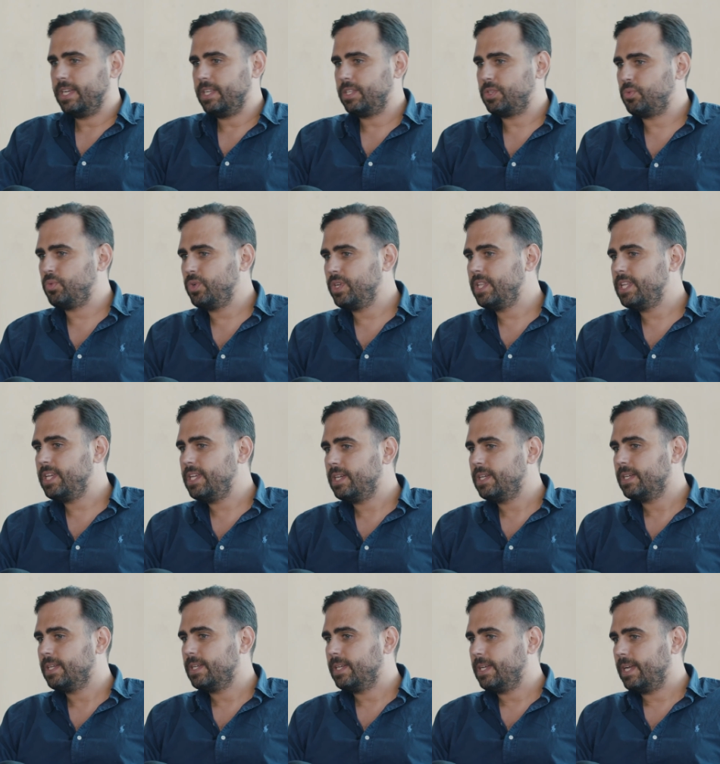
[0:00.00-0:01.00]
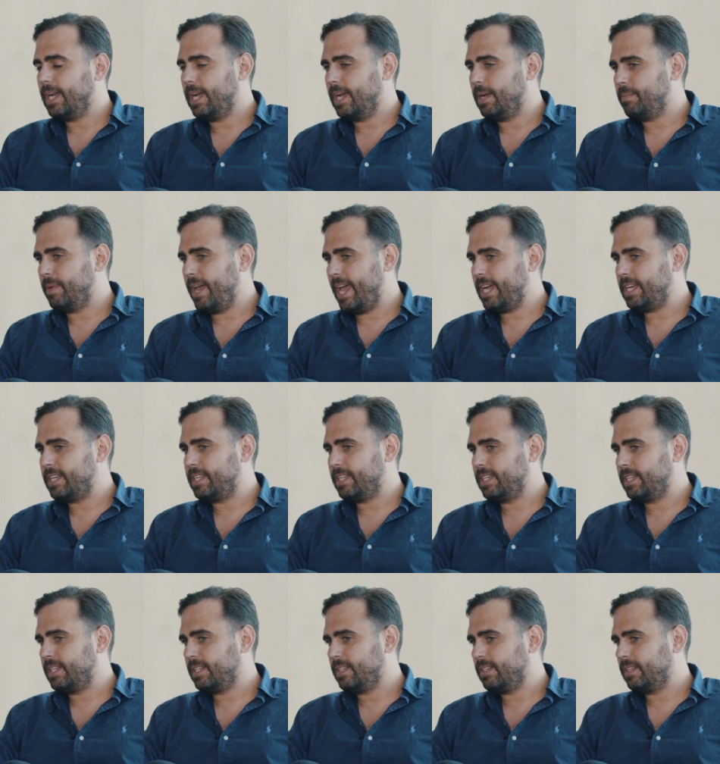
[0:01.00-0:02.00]
It's really um,
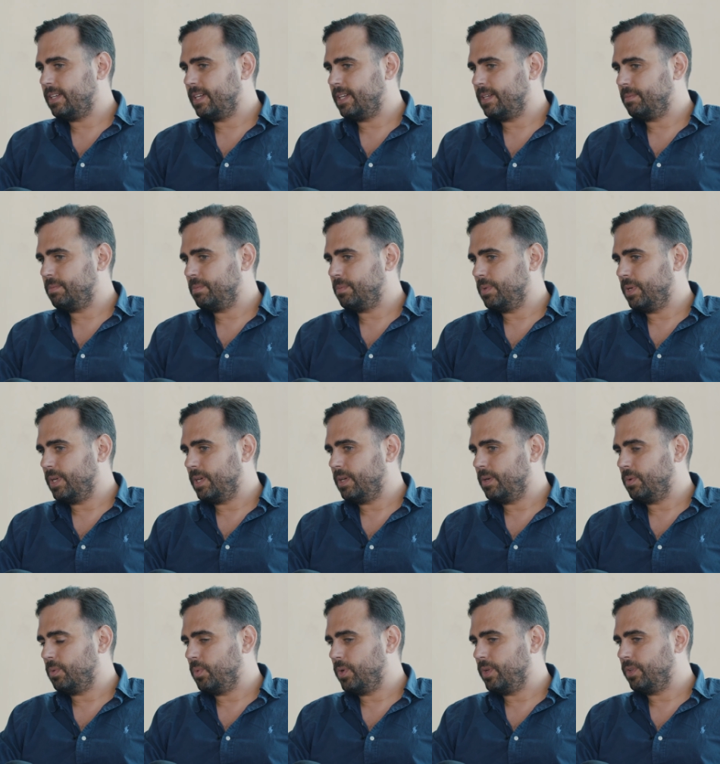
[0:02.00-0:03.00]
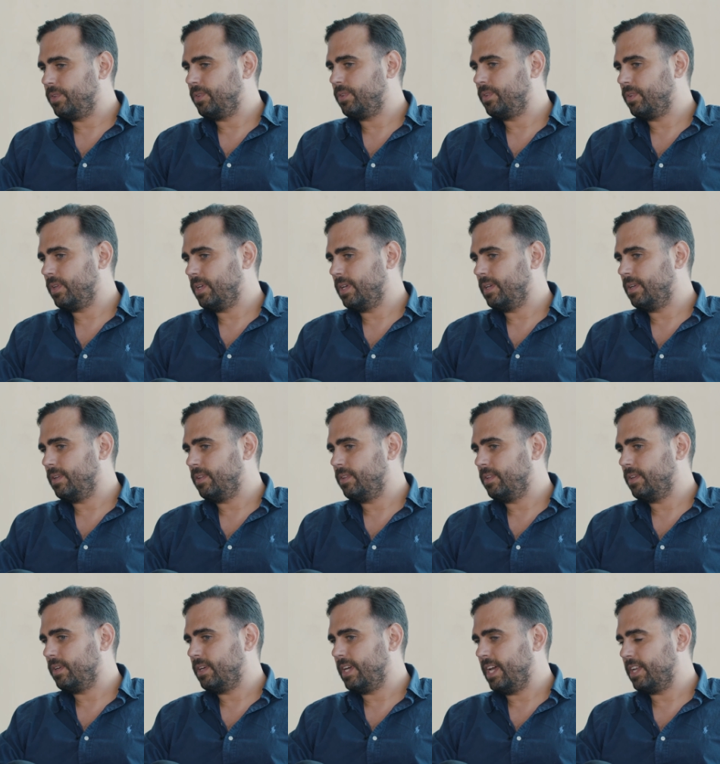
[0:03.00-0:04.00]
acting um, uh, with uh,
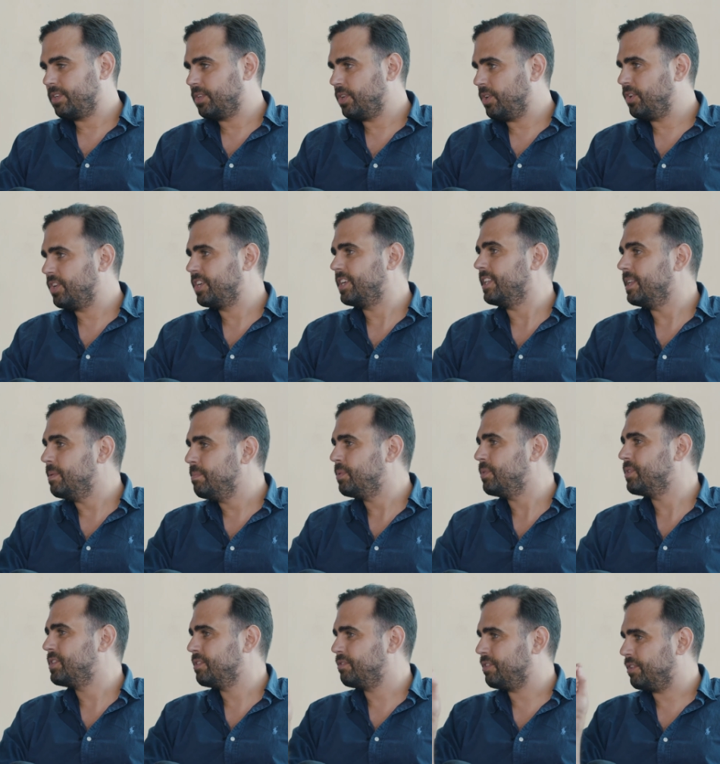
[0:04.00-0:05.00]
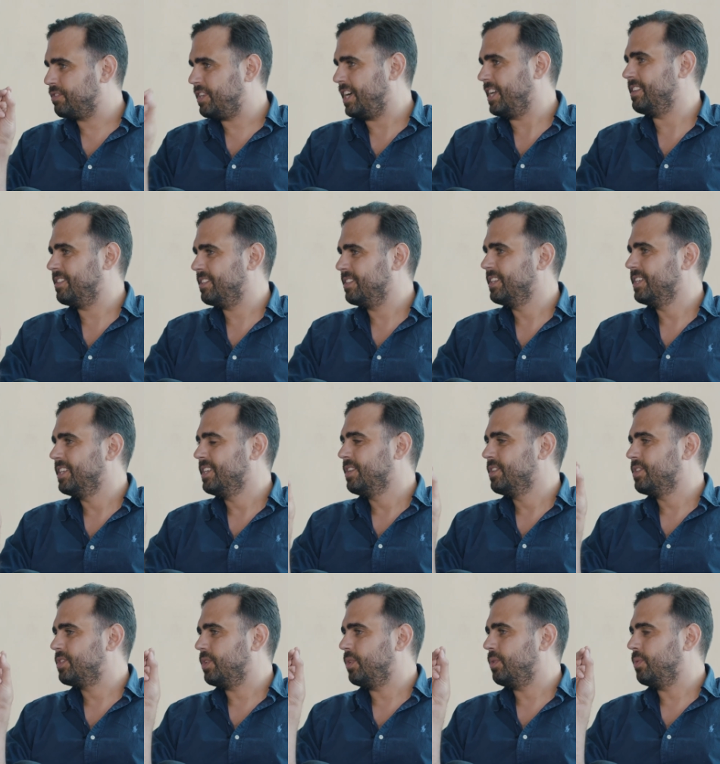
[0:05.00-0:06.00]
the categorical imperative of Kant.
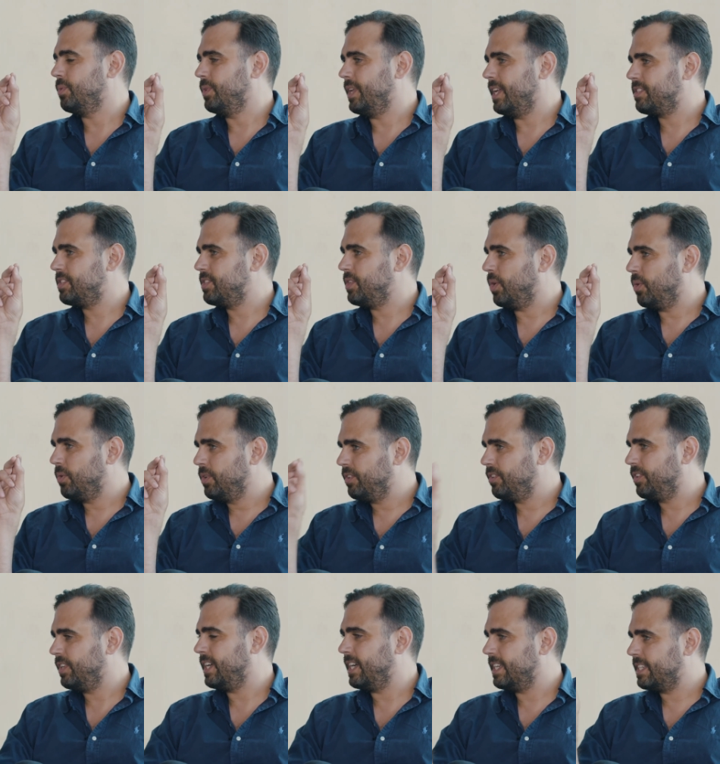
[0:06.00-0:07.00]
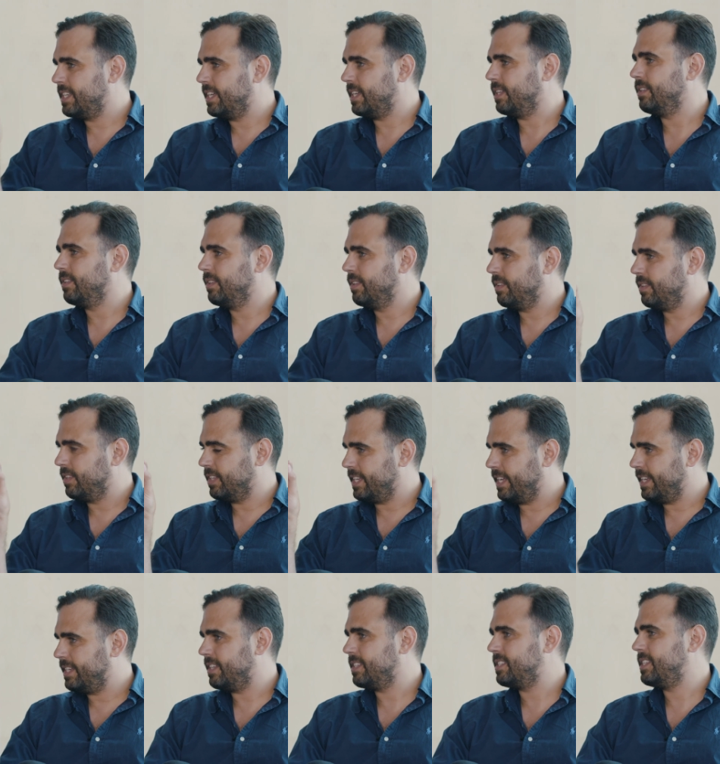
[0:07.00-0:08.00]
Mm-hmm. So that's the only thing I tell the
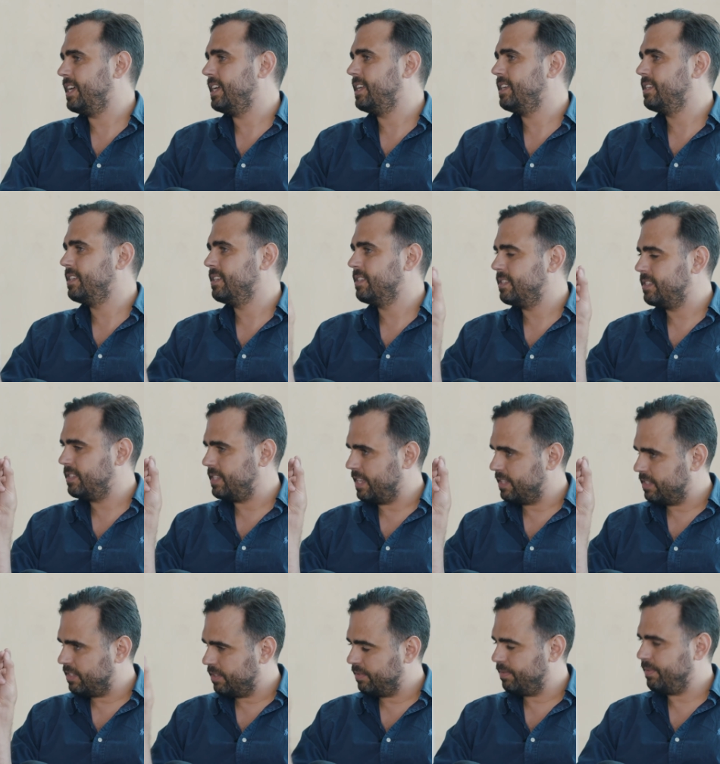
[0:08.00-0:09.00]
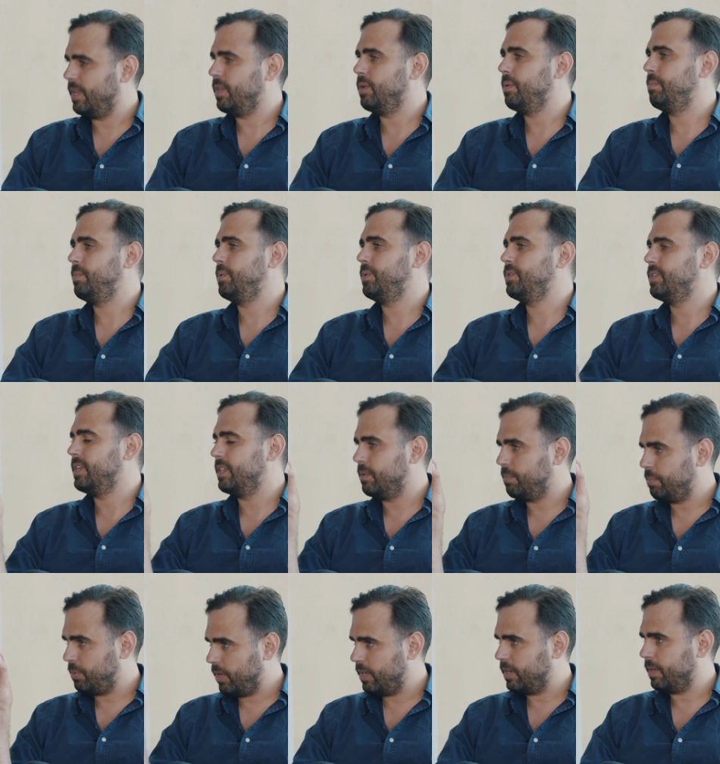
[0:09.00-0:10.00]
data scientists and the developers and
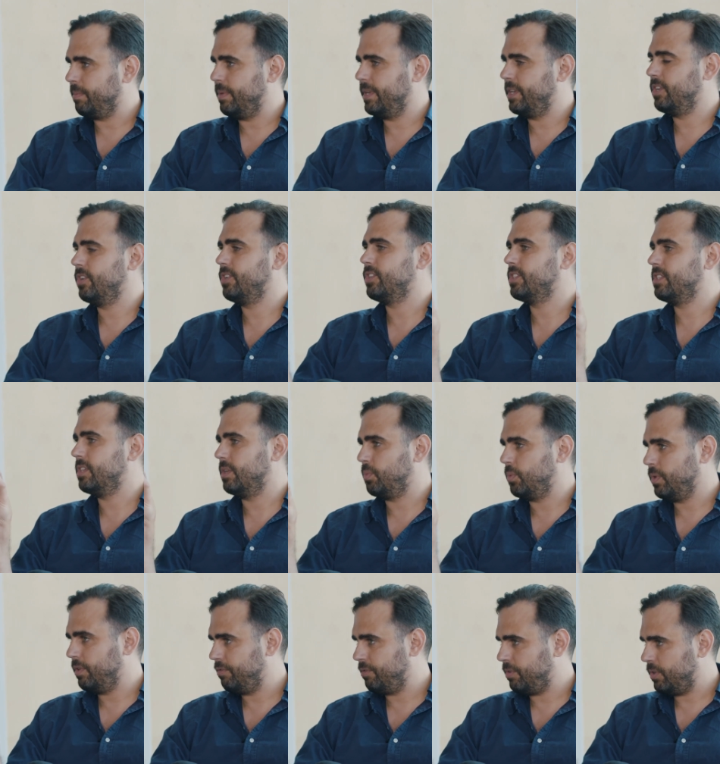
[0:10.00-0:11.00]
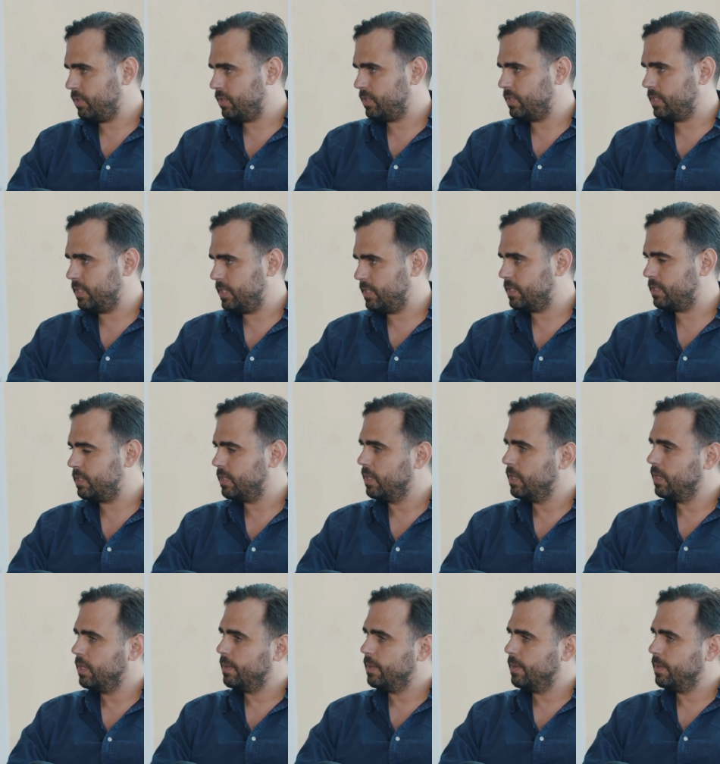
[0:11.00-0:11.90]
the product managers at WeFox is